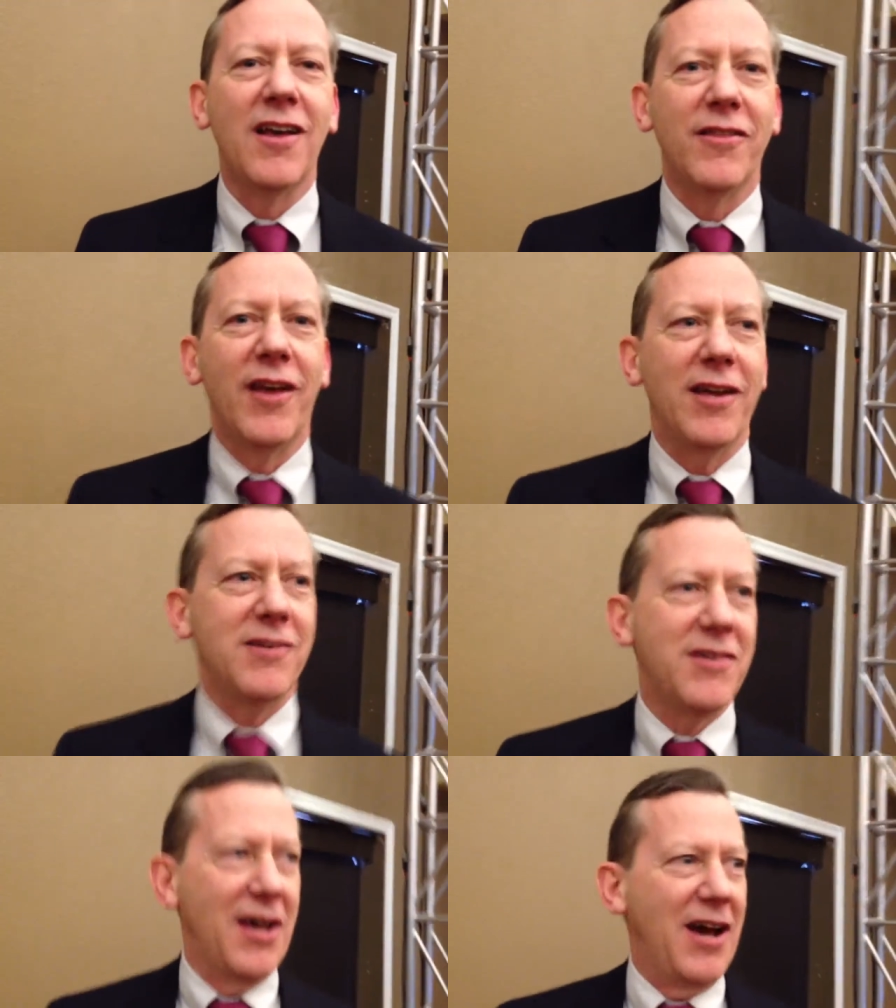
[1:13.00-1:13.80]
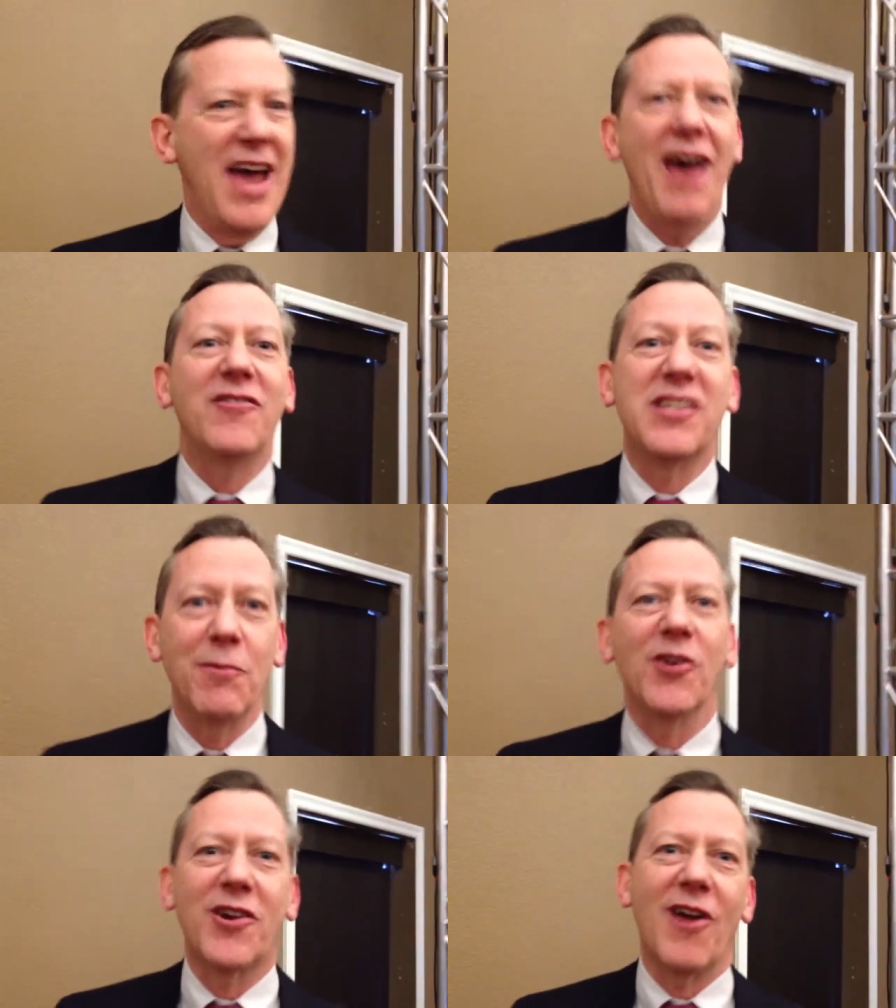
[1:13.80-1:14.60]
that uh, have
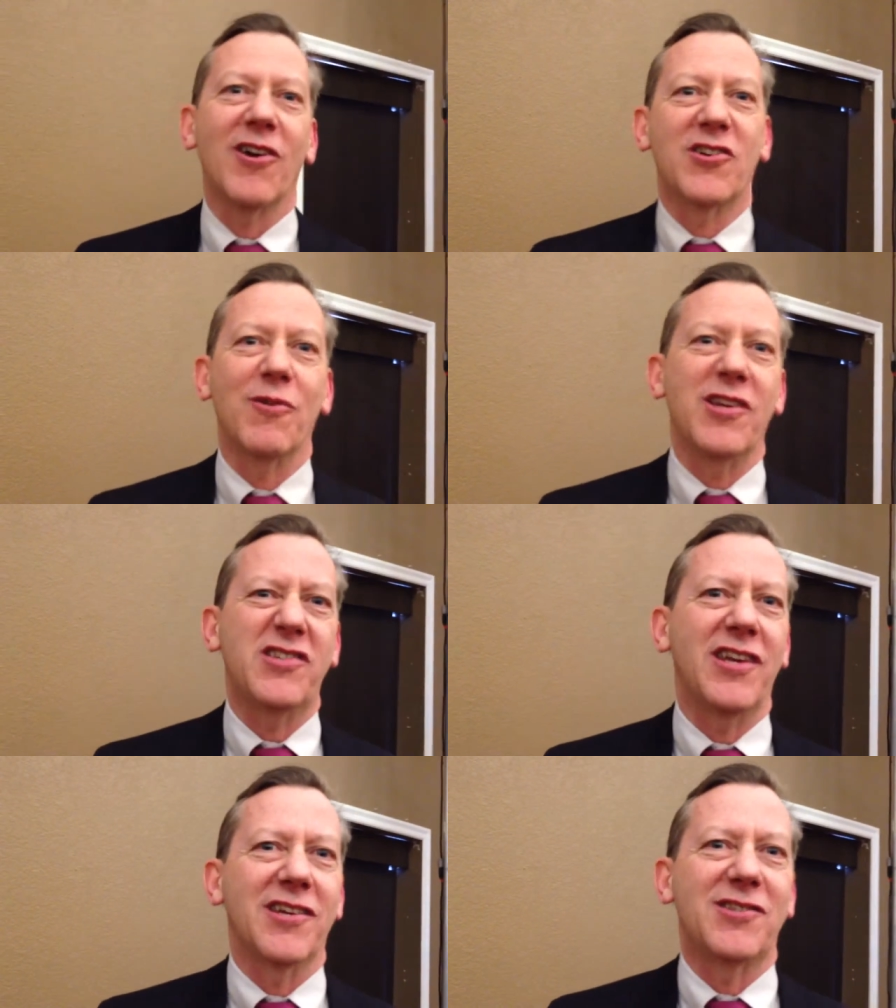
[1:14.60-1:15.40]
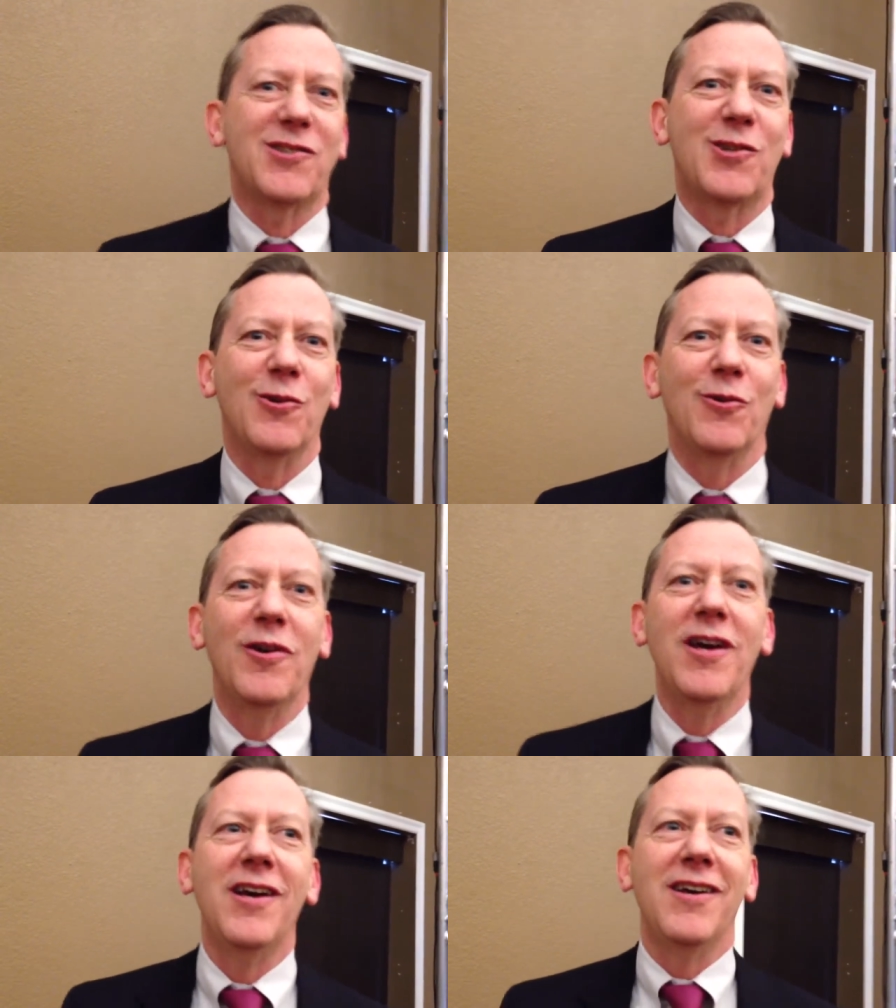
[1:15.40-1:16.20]
similar characteristics to,
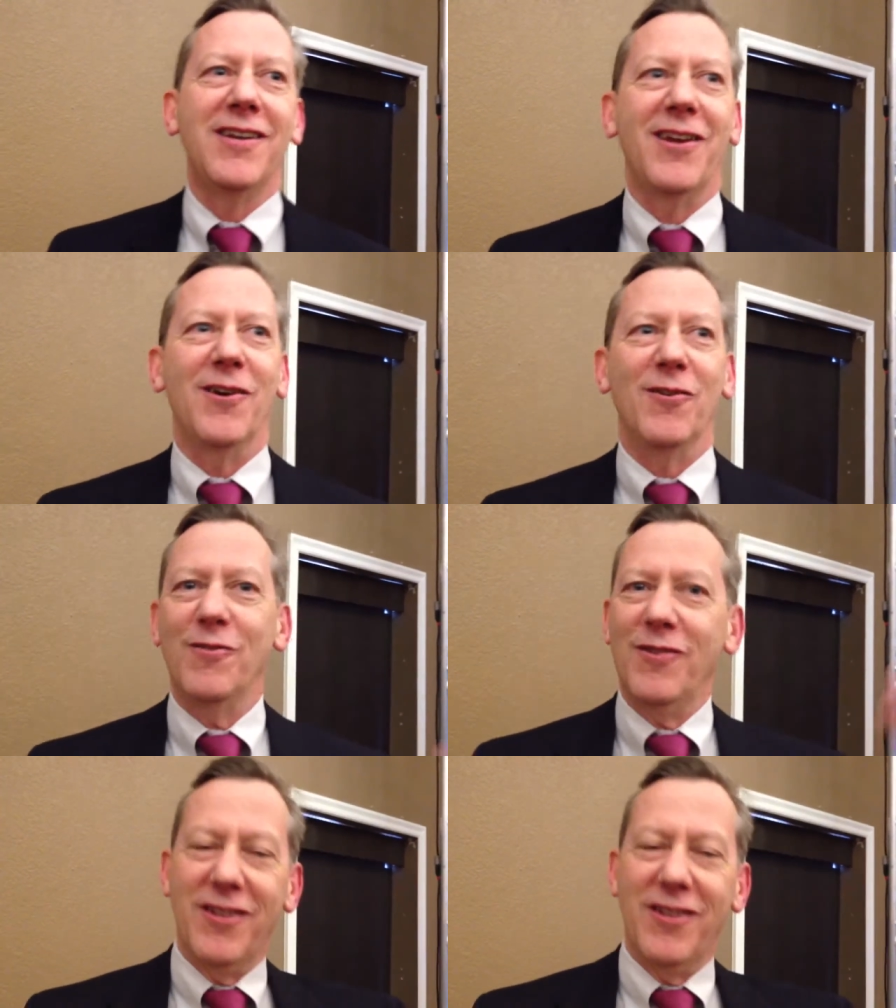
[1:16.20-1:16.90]
you know,